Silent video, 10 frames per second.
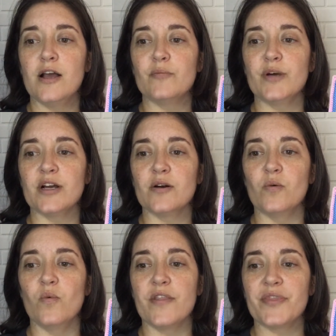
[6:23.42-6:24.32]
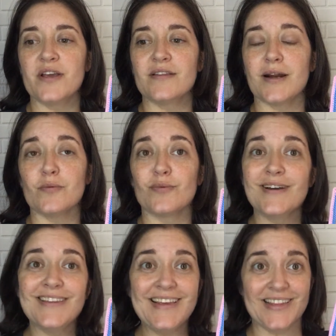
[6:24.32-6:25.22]
But one thing that I
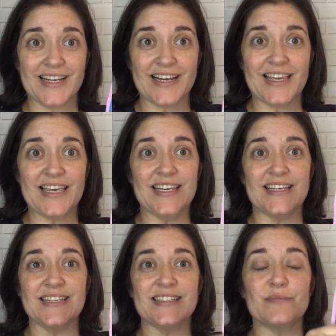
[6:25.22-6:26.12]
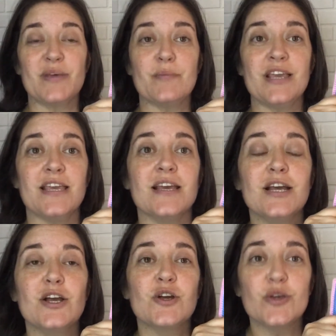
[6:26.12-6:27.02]
really like is maybe
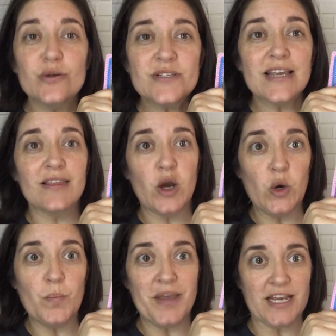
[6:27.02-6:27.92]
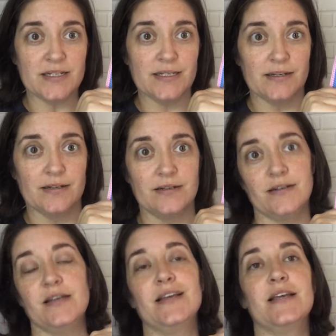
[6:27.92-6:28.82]
using the omit.
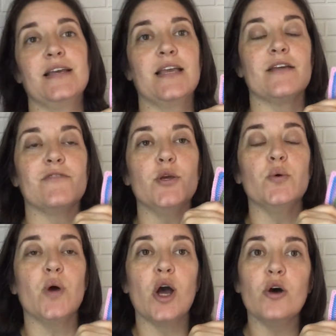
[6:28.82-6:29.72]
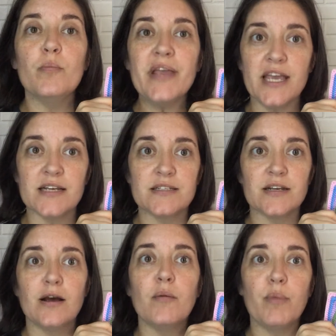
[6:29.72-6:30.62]
If you omit
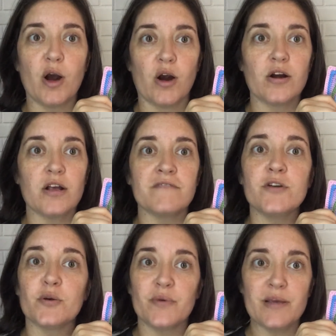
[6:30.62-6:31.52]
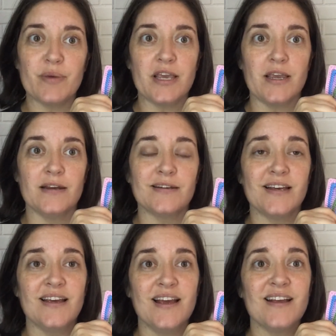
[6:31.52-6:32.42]
part of your repeat,
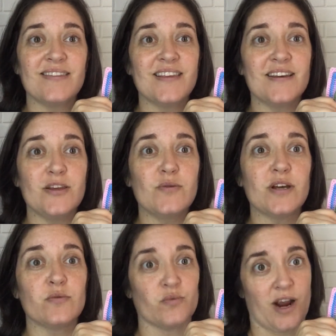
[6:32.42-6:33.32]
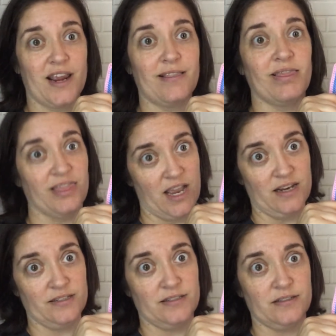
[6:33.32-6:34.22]
then you can write
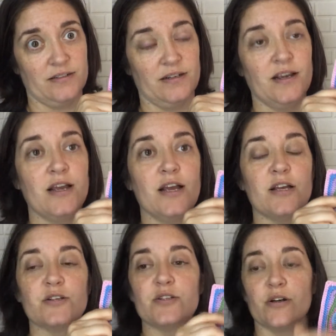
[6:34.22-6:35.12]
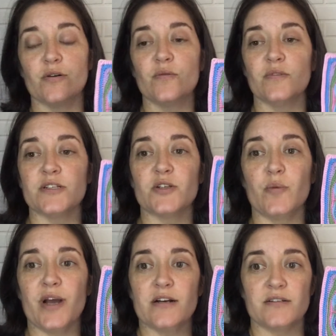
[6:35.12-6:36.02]
less. So let's go
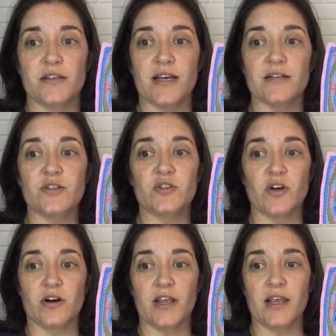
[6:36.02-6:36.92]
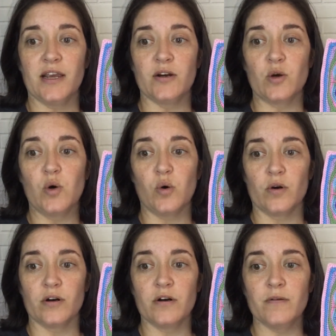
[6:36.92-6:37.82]
back to that starting in a
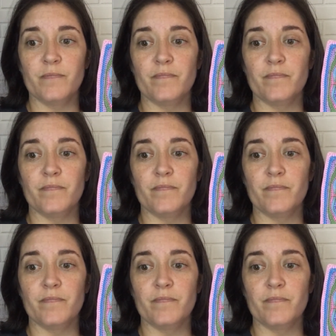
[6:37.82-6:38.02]
corner.